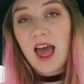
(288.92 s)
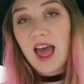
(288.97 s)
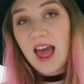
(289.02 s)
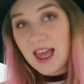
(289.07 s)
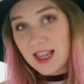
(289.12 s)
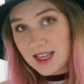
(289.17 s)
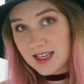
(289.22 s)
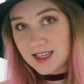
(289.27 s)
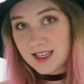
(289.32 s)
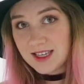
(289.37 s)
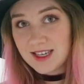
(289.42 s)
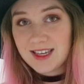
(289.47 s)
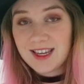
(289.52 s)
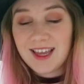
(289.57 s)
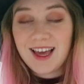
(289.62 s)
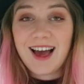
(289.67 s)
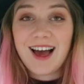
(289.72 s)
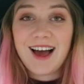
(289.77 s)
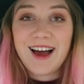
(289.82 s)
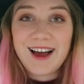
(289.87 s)
And
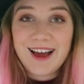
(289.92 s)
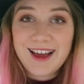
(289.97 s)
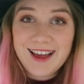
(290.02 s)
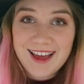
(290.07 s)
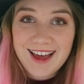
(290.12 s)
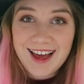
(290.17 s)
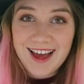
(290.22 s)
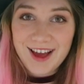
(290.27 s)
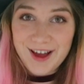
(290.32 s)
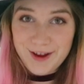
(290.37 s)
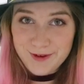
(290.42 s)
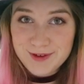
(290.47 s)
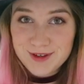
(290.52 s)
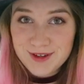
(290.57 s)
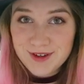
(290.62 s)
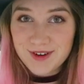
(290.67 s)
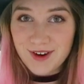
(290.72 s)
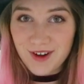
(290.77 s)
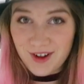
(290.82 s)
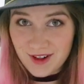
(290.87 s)
I have
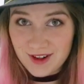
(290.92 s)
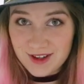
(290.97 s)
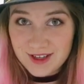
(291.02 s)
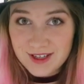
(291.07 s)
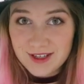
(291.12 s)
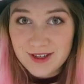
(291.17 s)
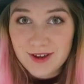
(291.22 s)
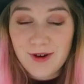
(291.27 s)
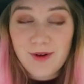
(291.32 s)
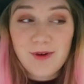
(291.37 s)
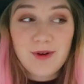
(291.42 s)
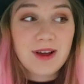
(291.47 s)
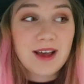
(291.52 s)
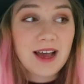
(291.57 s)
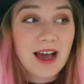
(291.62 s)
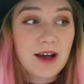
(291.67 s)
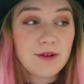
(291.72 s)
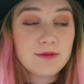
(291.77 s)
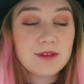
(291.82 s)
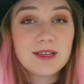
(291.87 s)
to also
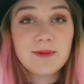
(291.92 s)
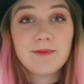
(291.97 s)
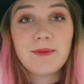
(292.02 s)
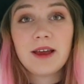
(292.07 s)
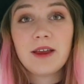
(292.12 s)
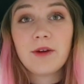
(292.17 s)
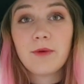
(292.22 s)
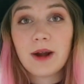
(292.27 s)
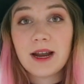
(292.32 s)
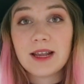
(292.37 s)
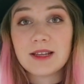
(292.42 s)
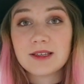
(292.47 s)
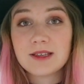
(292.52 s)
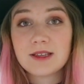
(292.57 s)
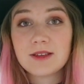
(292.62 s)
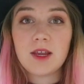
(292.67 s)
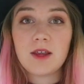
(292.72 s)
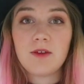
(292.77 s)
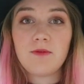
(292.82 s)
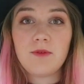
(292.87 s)
count my
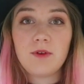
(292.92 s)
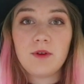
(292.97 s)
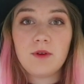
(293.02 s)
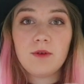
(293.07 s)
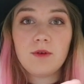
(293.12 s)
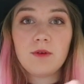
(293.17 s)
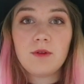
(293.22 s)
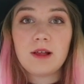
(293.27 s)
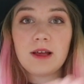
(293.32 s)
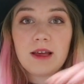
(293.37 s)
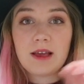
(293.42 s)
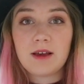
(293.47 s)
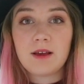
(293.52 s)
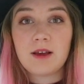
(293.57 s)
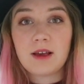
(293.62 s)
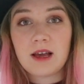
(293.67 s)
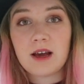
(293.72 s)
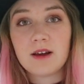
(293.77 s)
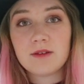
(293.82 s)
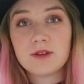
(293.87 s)
rent. If you like
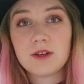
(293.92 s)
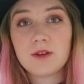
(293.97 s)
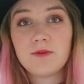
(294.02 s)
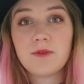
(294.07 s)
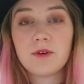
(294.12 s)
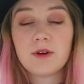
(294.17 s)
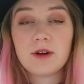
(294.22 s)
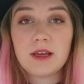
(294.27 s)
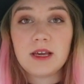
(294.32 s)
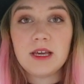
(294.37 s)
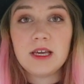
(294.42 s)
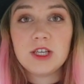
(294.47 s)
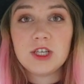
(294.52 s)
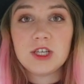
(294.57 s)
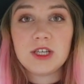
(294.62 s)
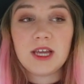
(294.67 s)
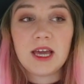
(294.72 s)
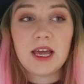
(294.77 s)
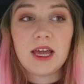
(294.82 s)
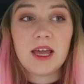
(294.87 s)
count it for
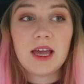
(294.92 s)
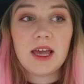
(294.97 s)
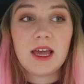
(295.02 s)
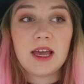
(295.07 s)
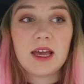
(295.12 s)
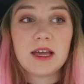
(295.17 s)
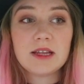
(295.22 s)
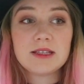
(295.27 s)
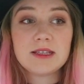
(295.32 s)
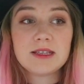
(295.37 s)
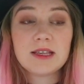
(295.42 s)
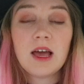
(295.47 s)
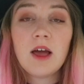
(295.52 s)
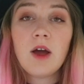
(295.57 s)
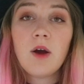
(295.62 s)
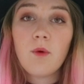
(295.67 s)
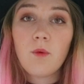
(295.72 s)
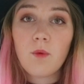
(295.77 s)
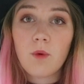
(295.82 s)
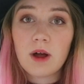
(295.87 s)
each day, it's
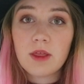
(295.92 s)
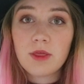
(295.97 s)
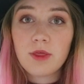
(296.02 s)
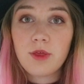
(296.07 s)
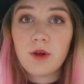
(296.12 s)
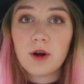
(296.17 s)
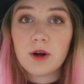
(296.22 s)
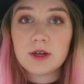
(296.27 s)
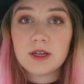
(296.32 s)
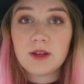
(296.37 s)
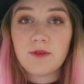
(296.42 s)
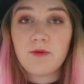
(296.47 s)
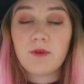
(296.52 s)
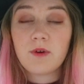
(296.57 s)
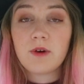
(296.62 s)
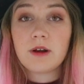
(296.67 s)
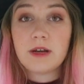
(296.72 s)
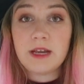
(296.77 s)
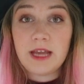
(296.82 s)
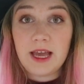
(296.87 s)
130
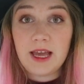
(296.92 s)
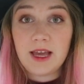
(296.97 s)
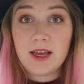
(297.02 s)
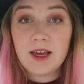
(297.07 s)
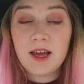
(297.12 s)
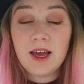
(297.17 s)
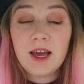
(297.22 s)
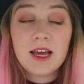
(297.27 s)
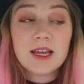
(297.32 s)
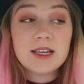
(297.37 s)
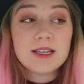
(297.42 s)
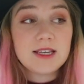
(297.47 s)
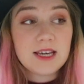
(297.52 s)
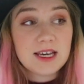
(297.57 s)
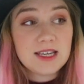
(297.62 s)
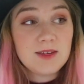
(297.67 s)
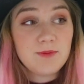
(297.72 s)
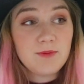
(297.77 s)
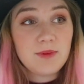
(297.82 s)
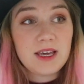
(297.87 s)
for a day.
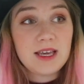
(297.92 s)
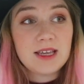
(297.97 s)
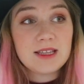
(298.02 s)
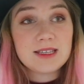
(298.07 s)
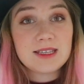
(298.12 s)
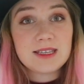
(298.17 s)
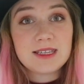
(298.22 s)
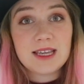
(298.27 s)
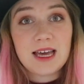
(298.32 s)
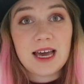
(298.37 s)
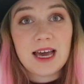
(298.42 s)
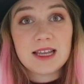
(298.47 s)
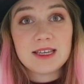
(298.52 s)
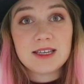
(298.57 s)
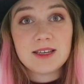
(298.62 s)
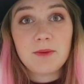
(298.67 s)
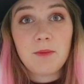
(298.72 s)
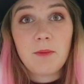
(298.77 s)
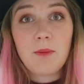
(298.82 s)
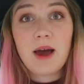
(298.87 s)
That means
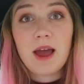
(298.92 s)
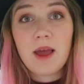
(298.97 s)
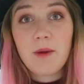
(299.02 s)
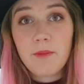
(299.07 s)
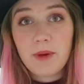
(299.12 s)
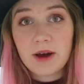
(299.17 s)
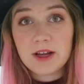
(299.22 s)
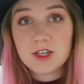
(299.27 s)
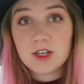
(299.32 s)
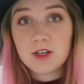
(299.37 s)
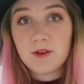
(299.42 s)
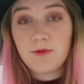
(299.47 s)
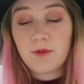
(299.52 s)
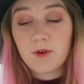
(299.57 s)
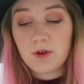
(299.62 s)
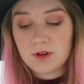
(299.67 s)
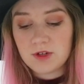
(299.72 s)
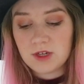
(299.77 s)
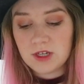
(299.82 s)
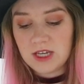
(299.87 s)
that my budget
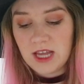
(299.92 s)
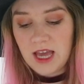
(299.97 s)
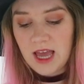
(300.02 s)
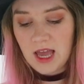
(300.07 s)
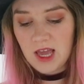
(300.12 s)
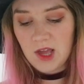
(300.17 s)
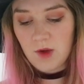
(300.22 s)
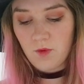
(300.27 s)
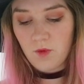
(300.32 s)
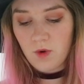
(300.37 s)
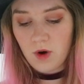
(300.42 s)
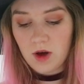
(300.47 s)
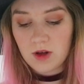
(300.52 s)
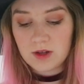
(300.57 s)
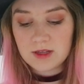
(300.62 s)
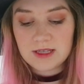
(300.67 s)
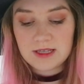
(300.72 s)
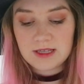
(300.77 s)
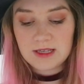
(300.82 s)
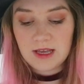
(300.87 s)
for today
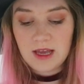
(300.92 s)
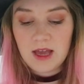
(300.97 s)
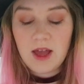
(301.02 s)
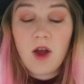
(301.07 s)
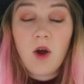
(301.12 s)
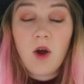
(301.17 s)
was